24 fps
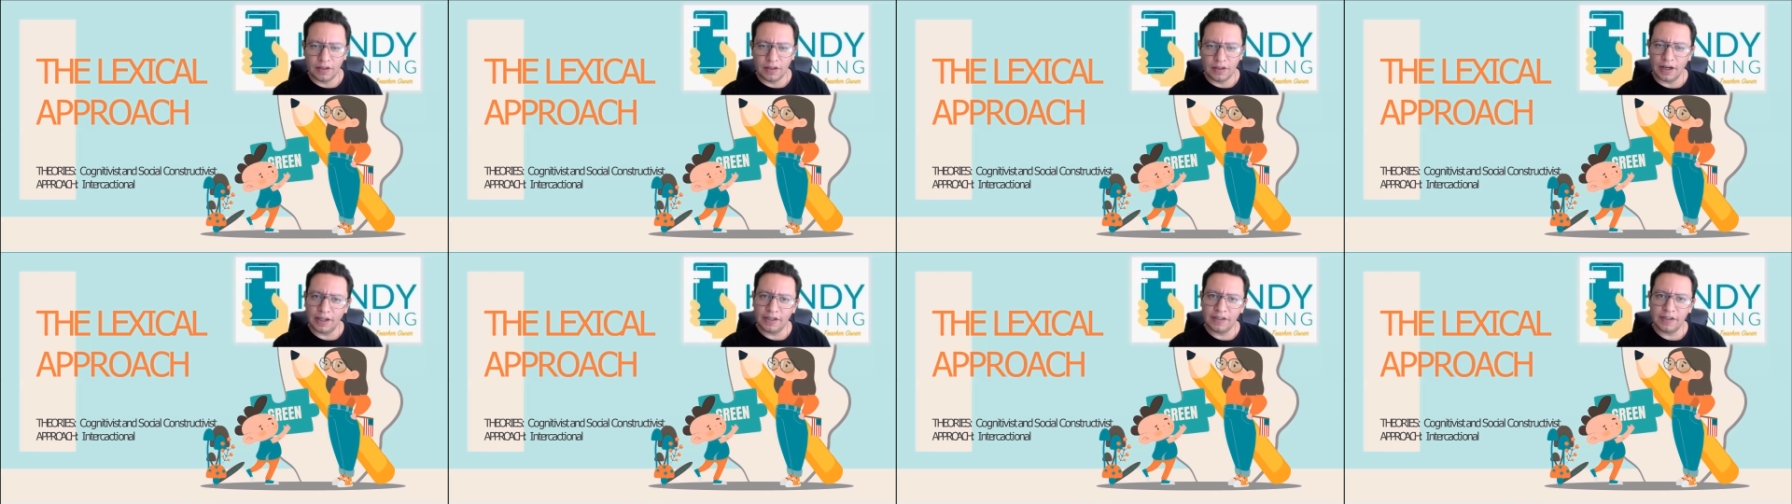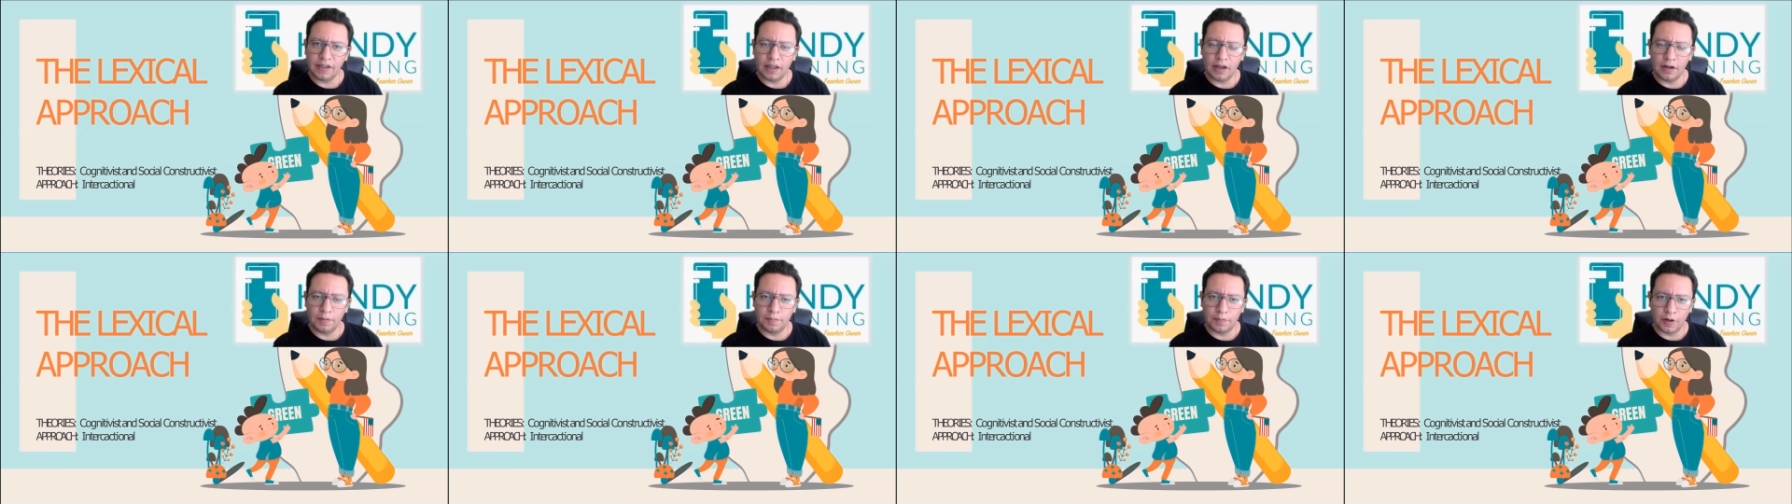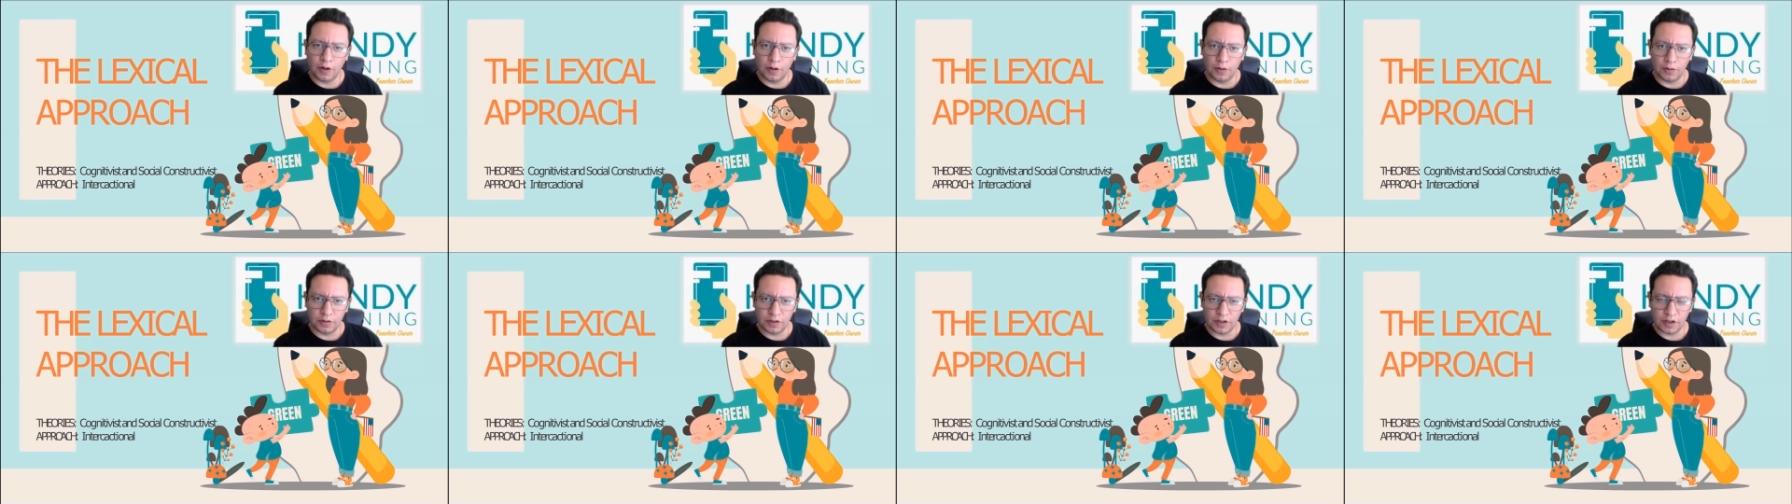The lexical
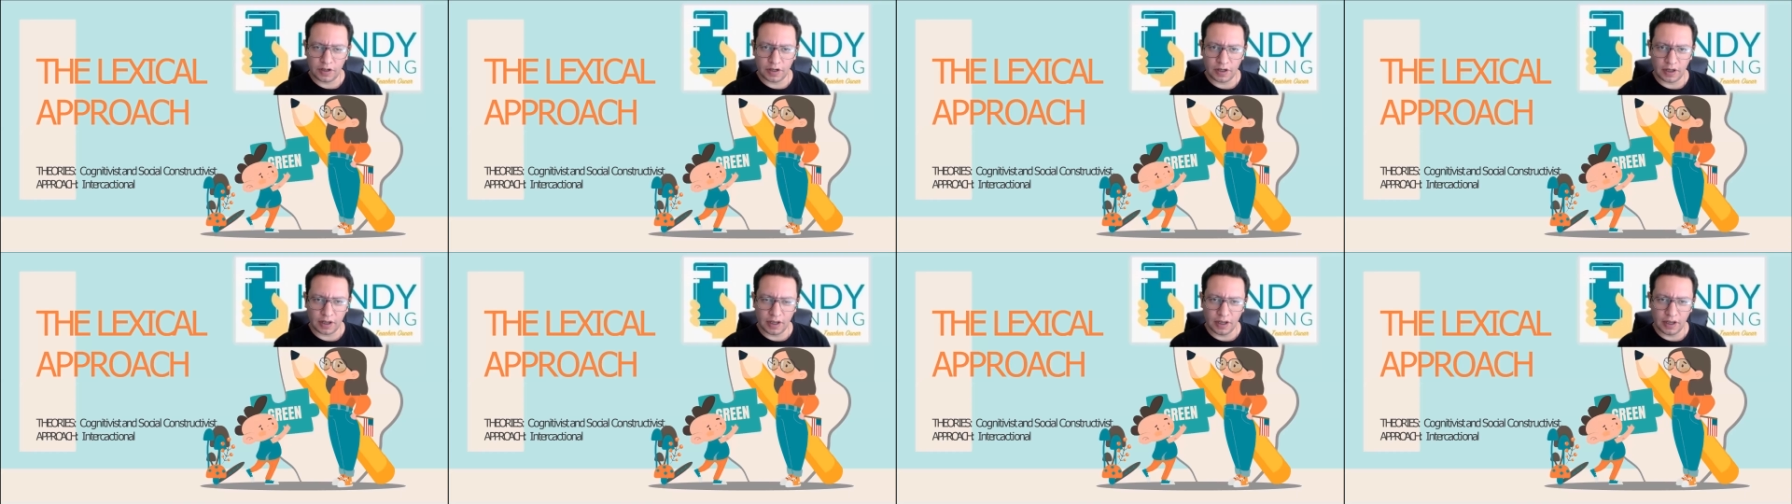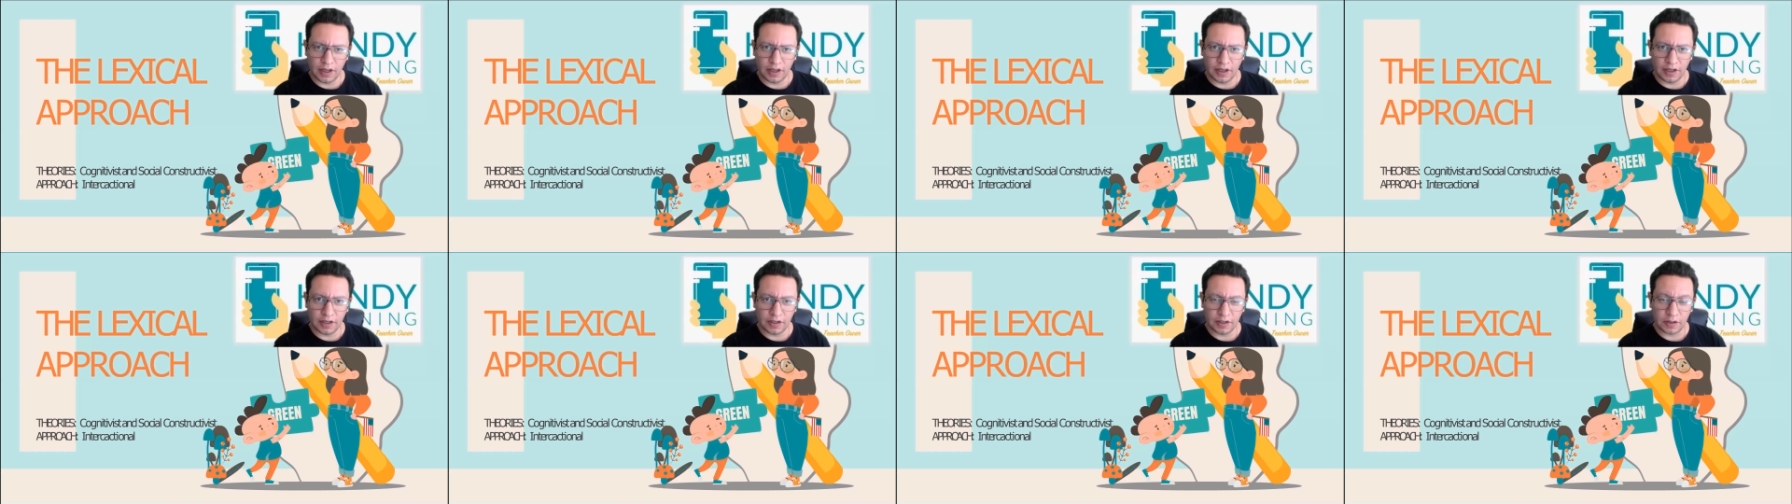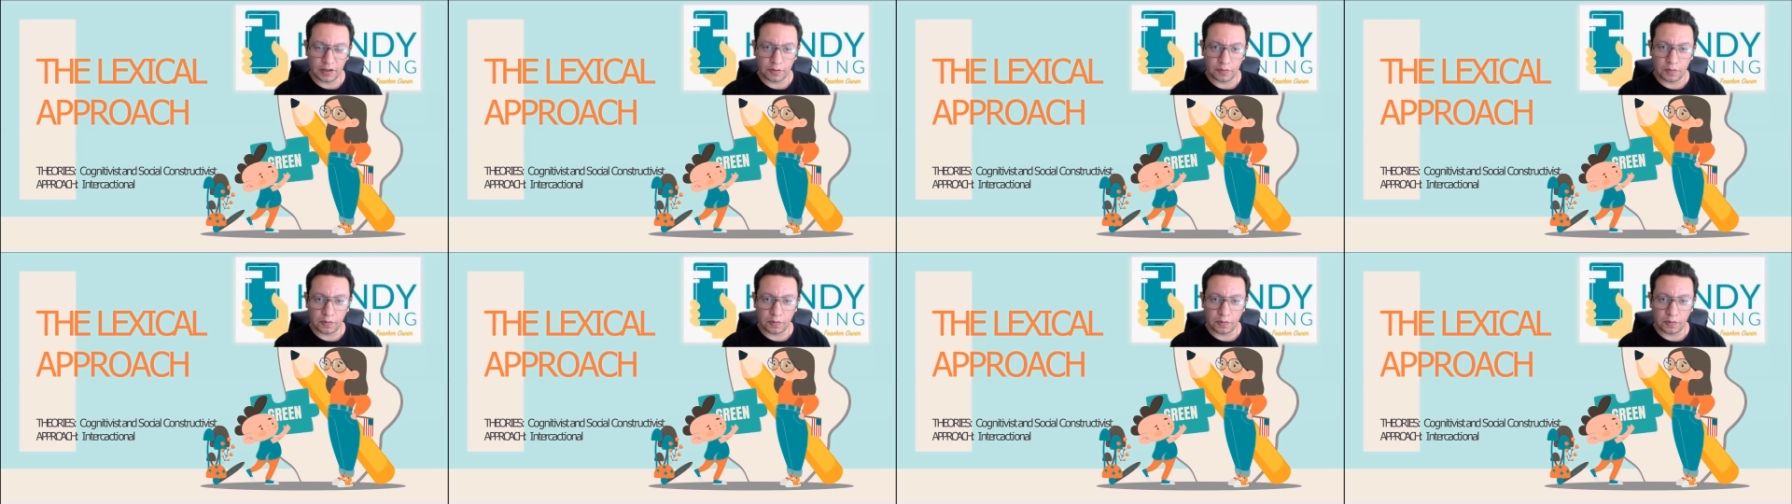approach is